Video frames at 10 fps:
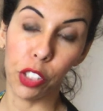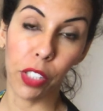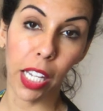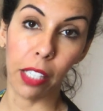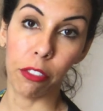you've
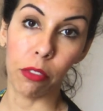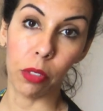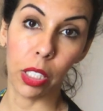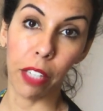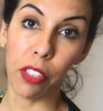kind of
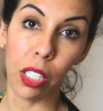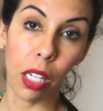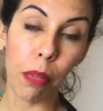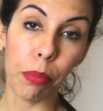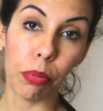given it
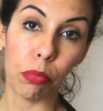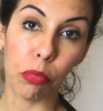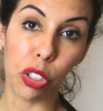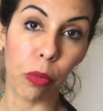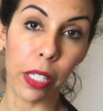up,
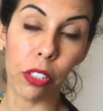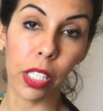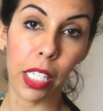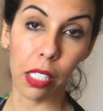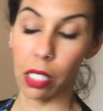surrendered
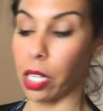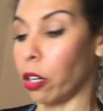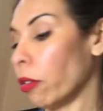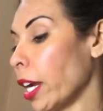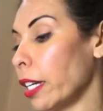it, and said,
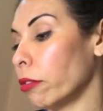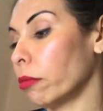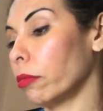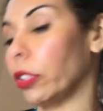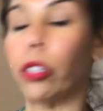all right,
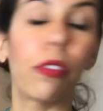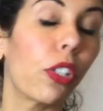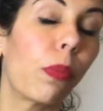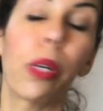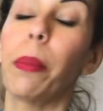
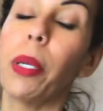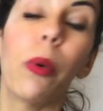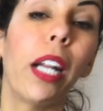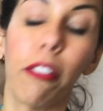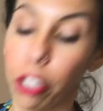universe, bring me
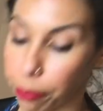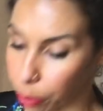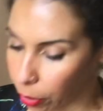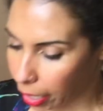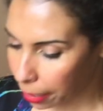whatever,
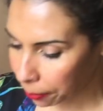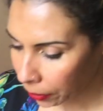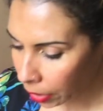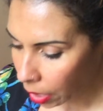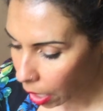okay?
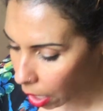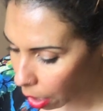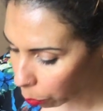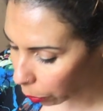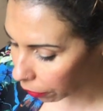
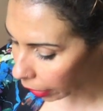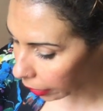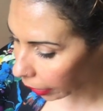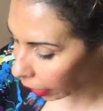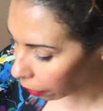We've got
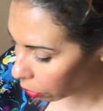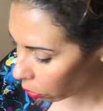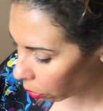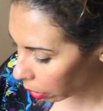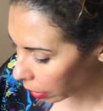the King of
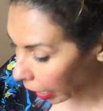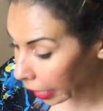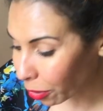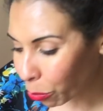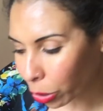Swords
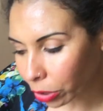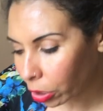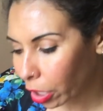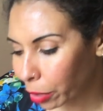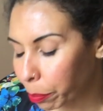and the
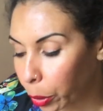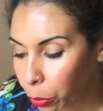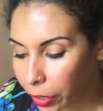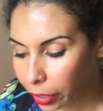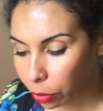World card
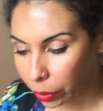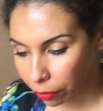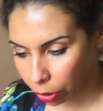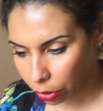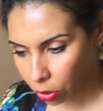both in the
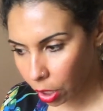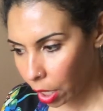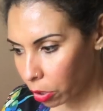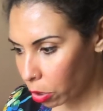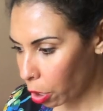reverse.
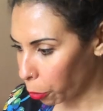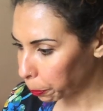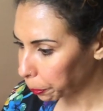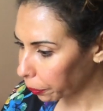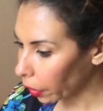So